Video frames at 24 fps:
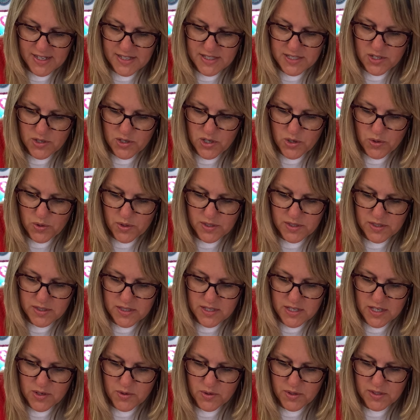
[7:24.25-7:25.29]
so you
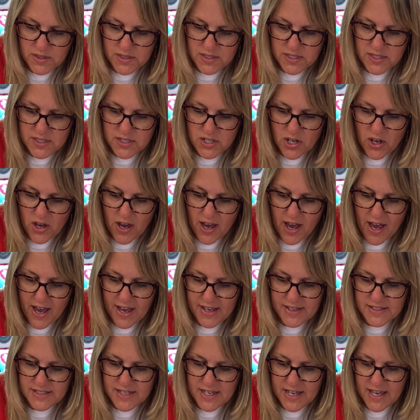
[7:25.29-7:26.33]
can start
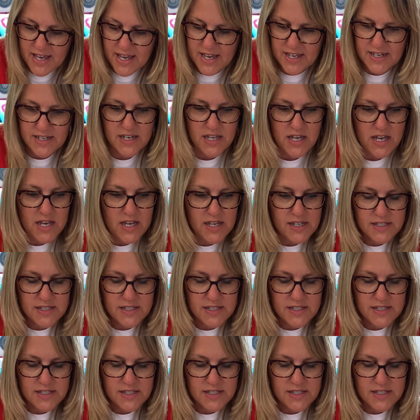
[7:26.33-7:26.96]
adding in